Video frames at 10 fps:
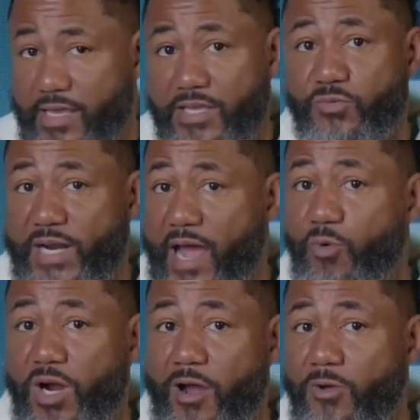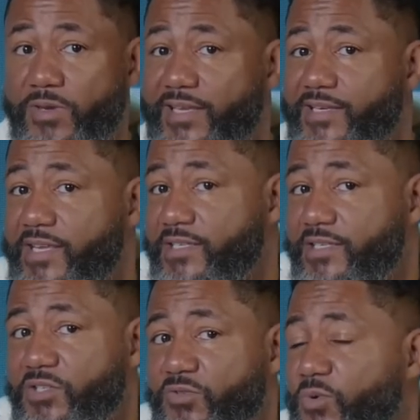Is what I would call, that
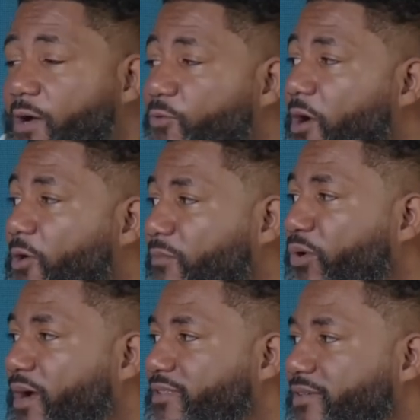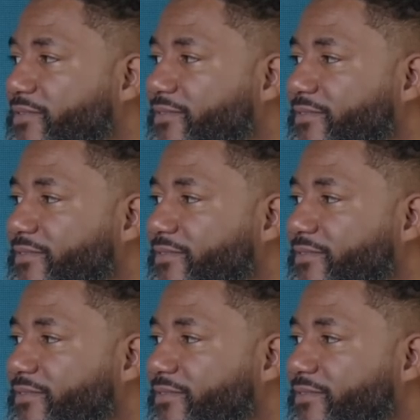distance is what I would call a process.